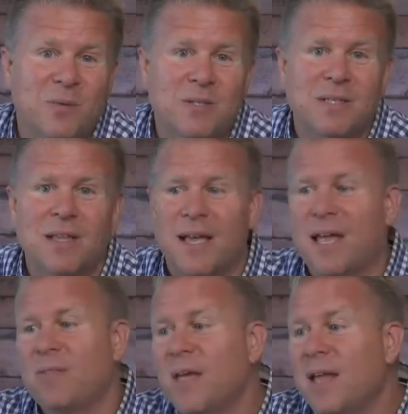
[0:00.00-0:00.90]
It wasn't like,
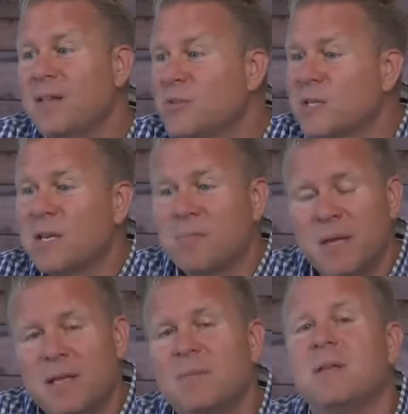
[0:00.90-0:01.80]
and then there's going to
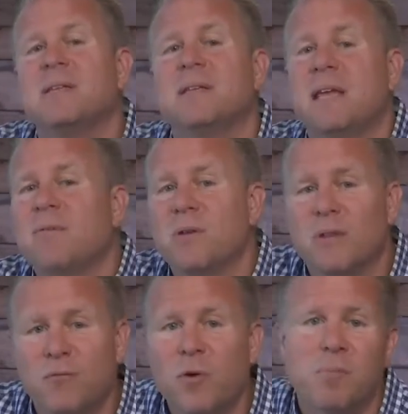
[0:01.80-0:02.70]
be, let me give you
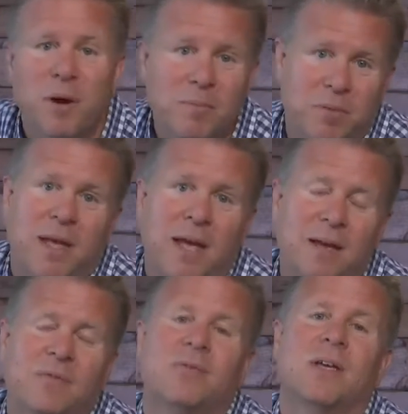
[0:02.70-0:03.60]
the 4-part
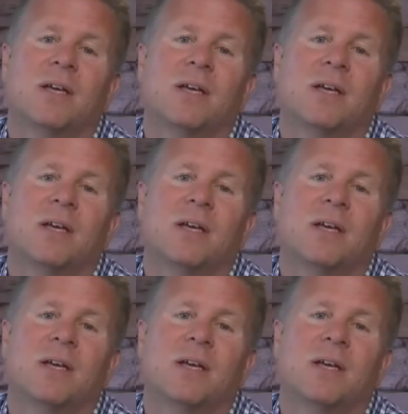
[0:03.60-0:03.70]
plan of